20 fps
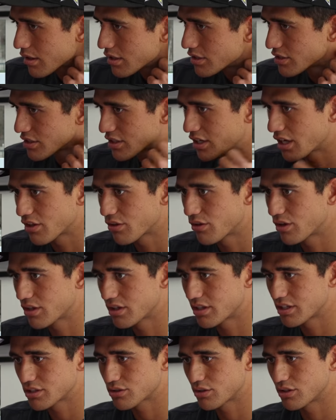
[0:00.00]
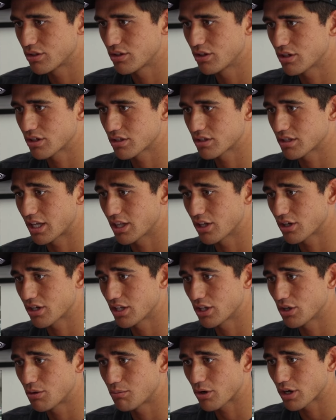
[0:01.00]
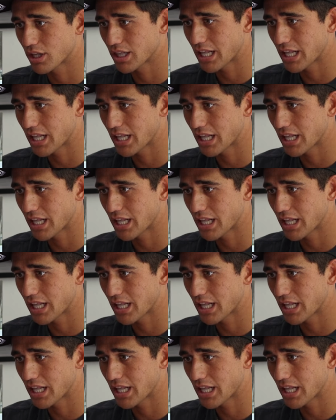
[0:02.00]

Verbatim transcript: There's another one. This one look, I look a little more